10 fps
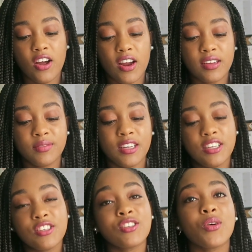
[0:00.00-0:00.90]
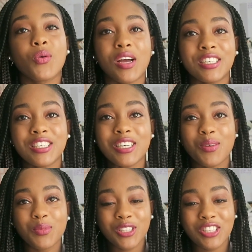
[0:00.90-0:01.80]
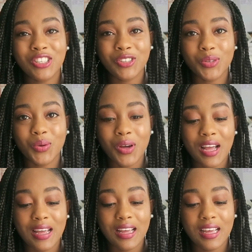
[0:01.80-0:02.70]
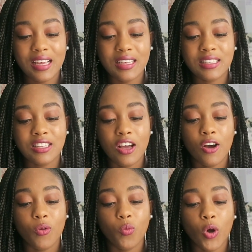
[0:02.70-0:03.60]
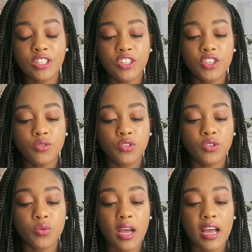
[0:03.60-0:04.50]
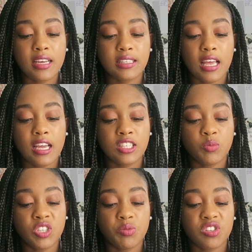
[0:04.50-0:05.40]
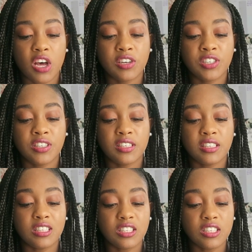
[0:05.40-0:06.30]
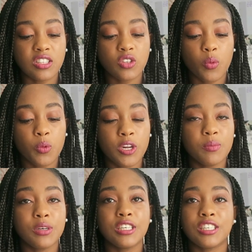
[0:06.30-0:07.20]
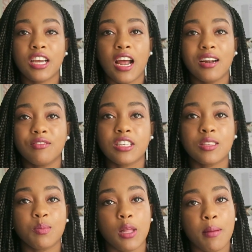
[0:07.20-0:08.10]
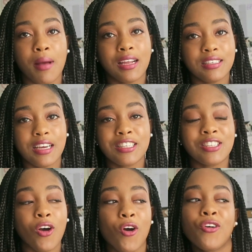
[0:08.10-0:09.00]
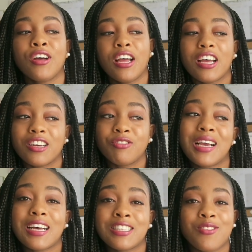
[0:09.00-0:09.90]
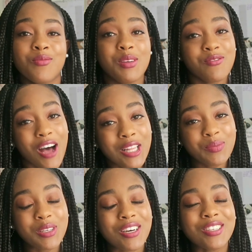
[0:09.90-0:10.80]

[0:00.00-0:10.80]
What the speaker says: Alright, so question number 2 is, what do you do as a speech pathologist assistant? So pretty much kind of explain my day. So if you guys have been following me